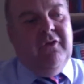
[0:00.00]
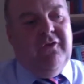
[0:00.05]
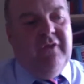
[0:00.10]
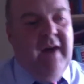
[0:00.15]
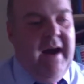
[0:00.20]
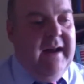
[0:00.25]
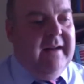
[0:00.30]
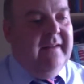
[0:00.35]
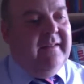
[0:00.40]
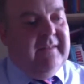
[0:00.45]

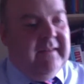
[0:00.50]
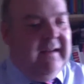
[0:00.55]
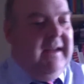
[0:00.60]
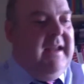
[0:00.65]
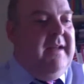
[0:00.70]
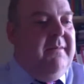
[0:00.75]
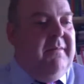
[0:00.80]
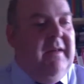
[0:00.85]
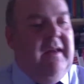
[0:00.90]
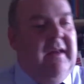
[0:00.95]
tried, a
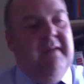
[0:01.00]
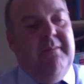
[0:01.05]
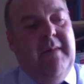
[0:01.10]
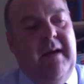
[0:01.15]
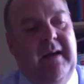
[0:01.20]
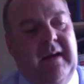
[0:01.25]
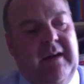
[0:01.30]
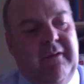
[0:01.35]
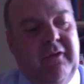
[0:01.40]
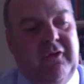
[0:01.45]
team that you
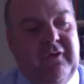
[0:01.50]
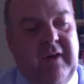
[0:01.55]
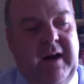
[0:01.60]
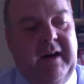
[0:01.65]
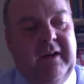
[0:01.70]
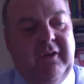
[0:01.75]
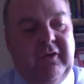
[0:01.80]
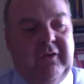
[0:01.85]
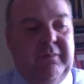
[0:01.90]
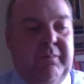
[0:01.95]
may never
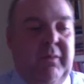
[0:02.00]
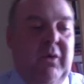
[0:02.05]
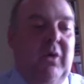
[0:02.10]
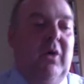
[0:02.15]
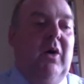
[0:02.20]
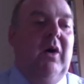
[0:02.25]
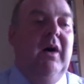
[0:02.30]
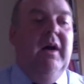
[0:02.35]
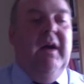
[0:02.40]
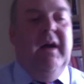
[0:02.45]
tried, a
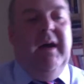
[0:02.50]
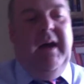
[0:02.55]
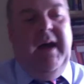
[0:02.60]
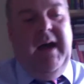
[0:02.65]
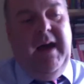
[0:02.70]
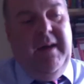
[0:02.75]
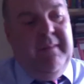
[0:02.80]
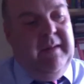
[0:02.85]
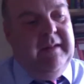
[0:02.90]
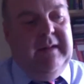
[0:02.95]
sport,
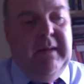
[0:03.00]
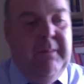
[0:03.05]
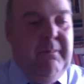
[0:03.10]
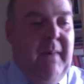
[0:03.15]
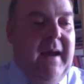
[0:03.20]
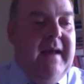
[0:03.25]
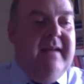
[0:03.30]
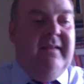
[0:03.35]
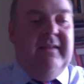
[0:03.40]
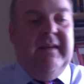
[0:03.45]
a
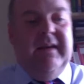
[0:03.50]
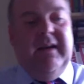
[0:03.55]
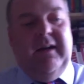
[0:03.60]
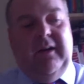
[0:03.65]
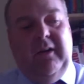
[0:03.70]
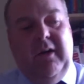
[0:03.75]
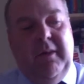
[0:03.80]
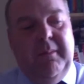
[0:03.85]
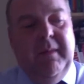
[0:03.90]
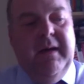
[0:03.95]
debating
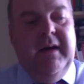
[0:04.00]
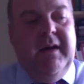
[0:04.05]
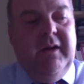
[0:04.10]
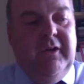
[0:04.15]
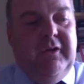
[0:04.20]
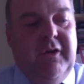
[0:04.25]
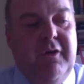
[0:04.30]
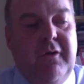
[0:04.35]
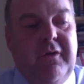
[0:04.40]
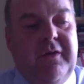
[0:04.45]
club.
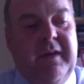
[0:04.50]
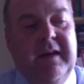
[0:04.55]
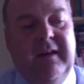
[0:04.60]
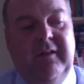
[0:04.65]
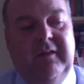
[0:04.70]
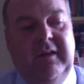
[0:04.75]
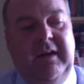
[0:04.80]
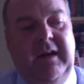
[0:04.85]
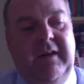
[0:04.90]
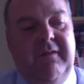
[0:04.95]
Do
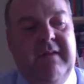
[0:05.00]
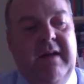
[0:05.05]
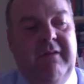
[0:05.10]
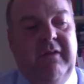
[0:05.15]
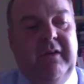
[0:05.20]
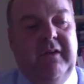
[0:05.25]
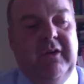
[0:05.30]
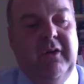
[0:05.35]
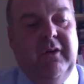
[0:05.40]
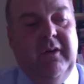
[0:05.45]
things that you've
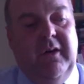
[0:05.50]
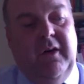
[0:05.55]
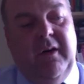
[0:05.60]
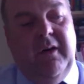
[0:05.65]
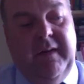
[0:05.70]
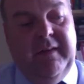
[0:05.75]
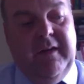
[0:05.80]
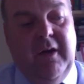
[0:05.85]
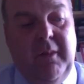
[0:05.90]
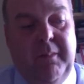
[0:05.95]
never done or
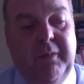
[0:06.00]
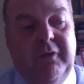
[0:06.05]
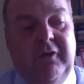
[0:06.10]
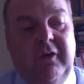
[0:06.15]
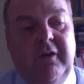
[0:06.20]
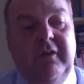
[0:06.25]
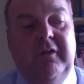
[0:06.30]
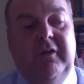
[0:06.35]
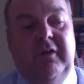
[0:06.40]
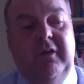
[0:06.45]
had the
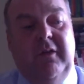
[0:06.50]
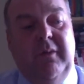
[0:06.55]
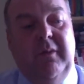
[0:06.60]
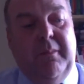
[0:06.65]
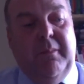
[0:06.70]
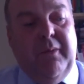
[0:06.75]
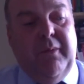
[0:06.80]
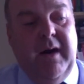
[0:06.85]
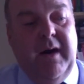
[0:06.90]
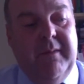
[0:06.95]
opportunity to do
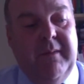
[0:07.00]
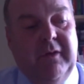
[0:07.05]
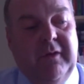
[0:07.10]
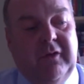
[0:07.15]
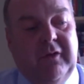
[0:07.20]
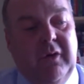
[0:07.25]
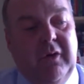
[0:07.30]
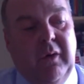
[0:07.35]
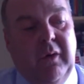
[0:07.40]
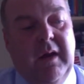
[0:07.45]
at primary
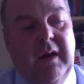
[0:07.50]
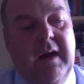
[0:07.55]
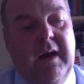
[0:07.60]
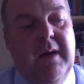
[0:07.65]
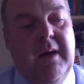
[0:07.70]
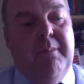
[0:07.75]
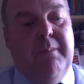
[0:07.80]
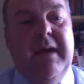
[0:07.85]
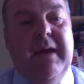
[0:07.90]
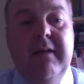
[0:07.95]
school.
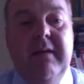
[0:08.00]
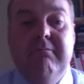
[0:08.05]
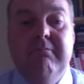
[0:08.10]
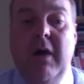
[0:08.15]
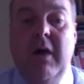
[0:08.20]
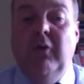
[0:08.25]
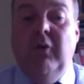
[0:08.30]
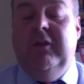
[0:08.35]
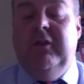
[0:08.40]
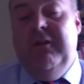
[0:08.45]
Being
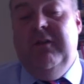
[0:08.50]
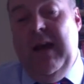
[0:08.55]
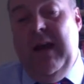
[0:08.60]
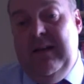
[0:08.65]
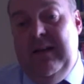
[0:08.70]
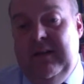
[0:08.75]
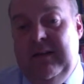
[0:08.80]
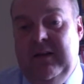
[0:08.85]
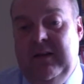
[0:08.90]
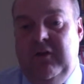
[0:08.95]

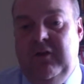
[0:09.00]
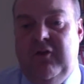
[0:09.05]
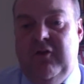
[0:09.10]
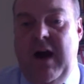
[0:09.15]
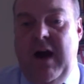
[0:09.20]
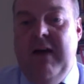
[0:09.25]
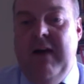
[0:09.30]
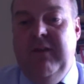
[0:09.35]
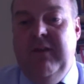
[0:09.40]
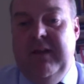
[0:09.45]
motivated and
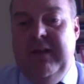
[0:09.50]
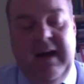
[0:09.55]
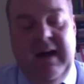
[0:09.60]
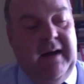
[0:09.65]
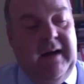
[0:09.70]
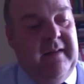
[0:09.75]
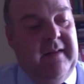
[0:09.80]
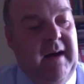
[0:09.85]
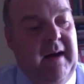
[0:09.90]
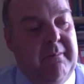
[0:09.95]
driving
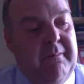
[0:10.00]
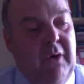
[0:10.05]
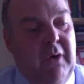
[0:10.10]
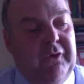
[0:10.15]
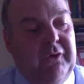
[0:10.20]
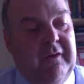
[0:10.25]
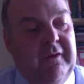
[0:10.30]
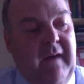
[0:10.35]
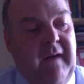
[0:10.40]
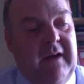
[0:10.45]
that
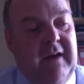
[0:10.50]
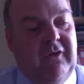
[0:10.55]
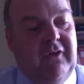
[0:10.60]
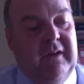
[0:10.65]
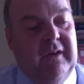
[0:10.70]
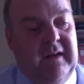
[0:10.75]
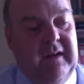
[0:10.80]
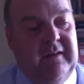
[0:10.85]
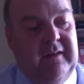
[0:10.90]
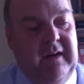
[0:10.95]

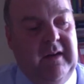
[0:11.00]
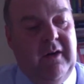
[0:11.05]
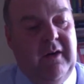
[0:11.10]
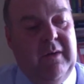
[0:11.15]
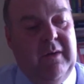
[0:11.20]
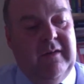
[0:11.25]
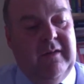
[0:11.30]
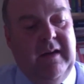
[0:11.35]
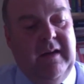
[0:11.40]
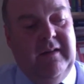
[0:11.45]
motivation is, you
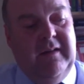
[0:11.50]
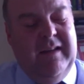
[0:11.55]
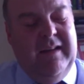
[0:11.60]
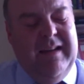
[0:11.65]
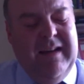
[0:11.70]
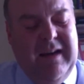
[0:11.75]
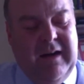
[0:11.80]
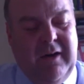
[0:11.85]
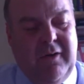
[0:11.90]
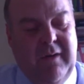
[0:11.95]
know, is
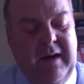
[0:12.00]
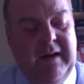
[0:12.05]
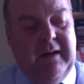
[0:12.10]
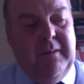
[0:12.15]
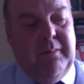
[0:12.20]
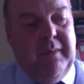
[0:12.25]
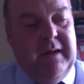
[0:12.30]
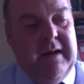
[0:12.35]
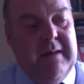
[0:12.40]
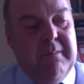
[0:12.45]

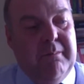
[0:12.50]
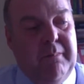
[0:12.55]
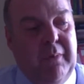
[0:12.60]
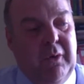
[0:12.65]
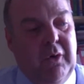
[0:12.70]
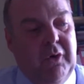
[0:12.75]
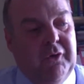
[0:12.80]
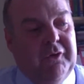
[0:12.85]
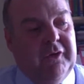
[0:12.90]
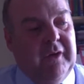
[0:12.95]
incredibly
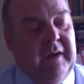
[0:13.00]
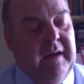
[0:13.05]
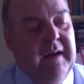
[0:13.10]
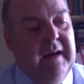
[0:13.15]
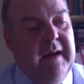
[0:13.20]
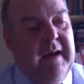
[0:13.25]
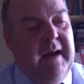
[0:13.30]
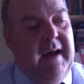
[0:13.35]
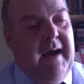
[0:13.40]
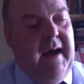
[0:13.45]
important
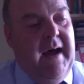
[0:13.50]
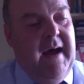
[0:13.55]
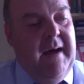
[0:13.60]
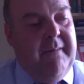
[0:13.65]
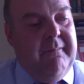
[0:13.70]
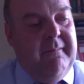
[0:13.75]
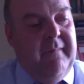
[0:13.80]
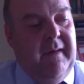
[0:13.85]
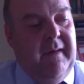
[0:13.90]
at